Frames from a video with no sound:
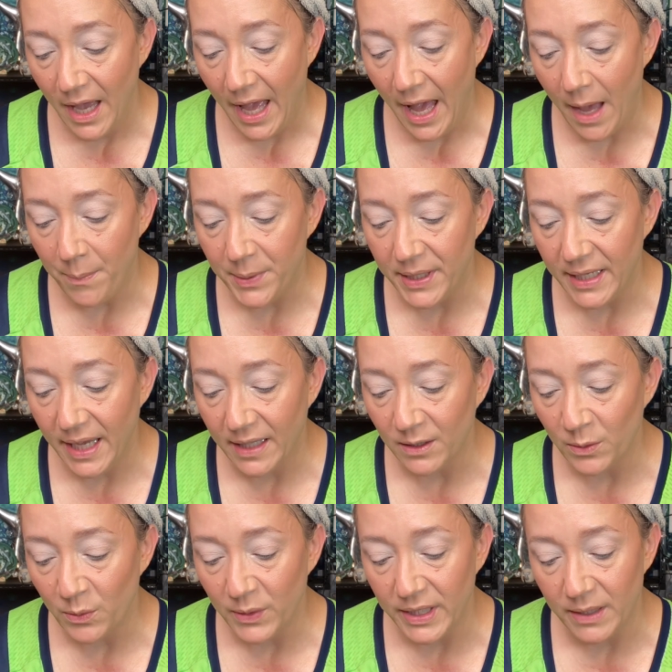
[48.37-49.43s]
Happy
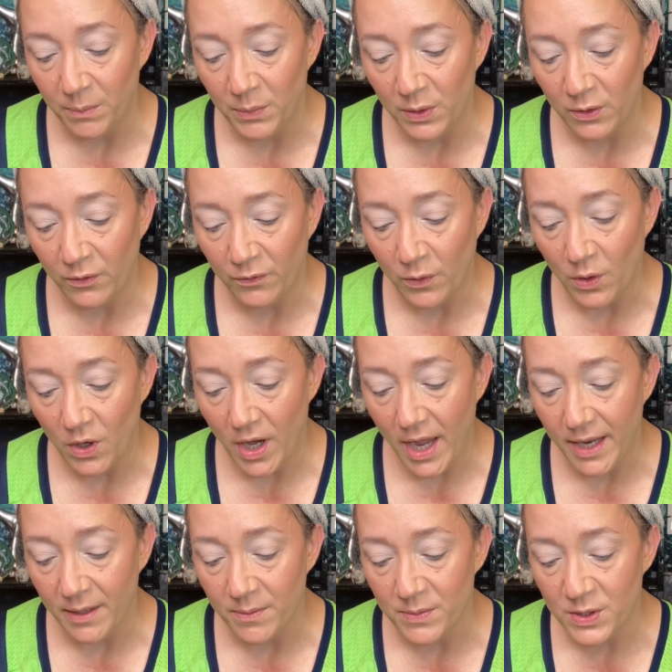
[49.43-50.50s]
Halloween, beautiful. I
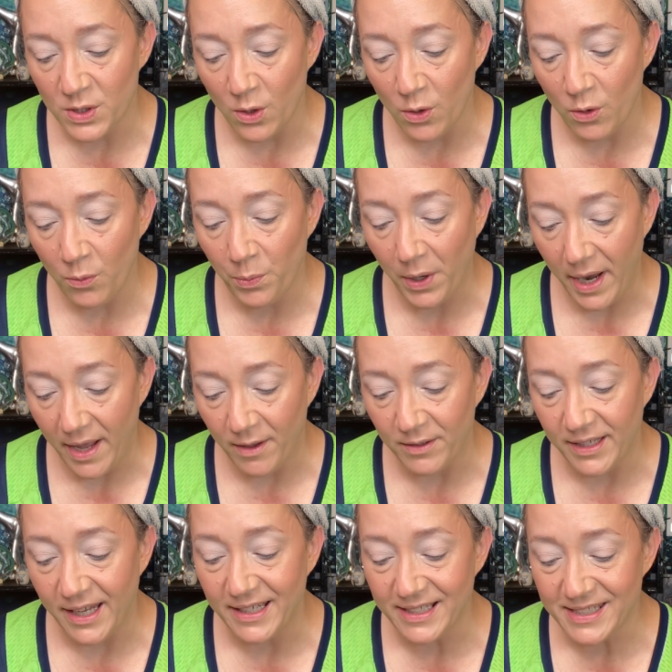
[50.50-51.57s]
am so proud
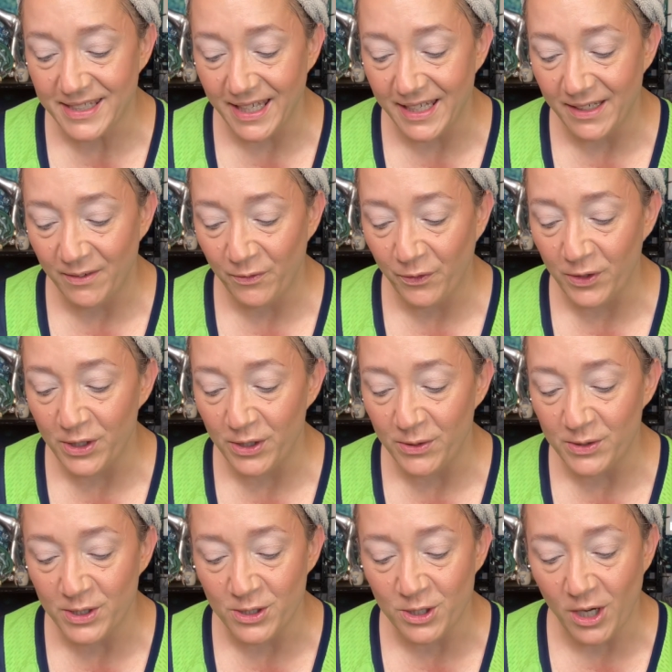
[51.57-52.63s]
and excited for
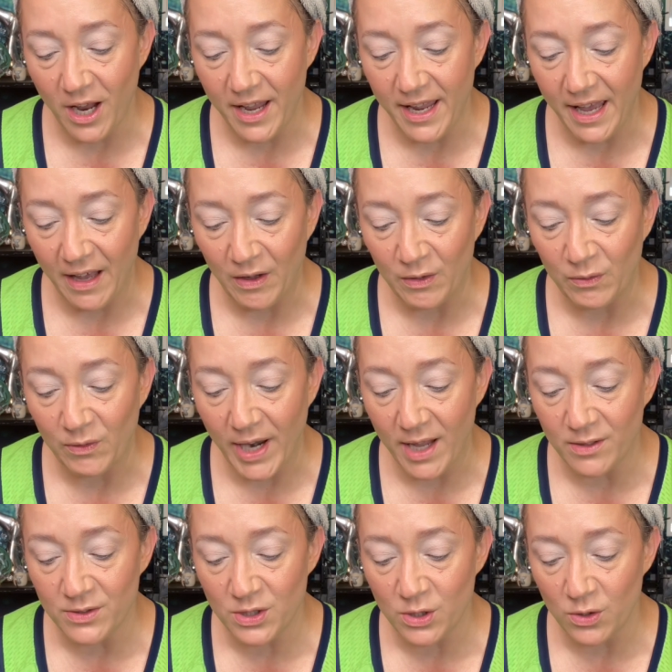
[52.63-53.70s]
you to try out
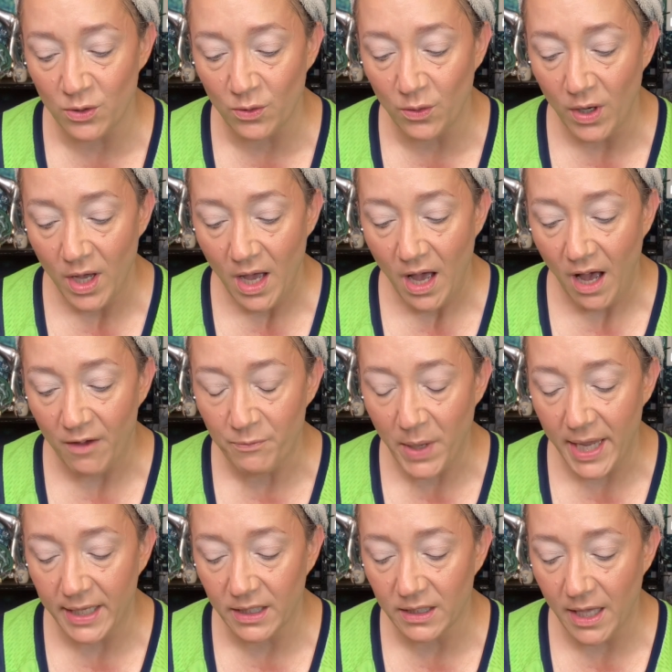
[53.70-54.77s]
round two of
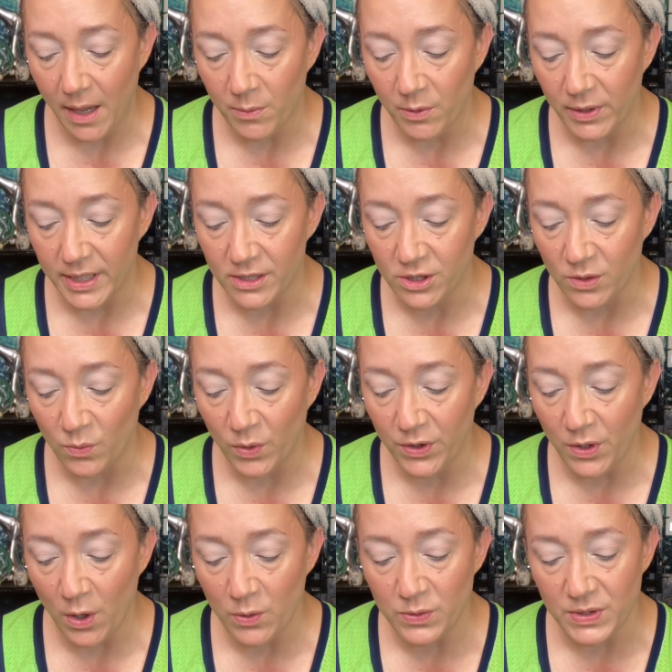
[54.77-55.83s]
my collaboration
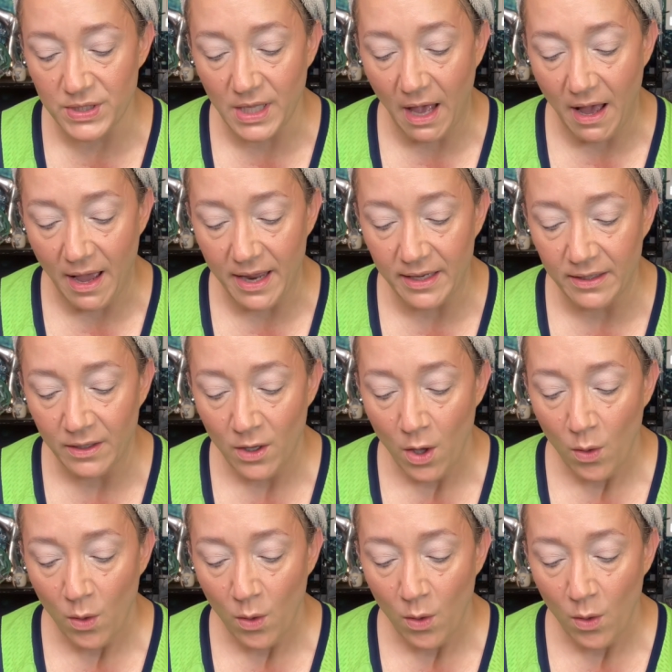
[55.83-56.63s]
with Oden's Eye.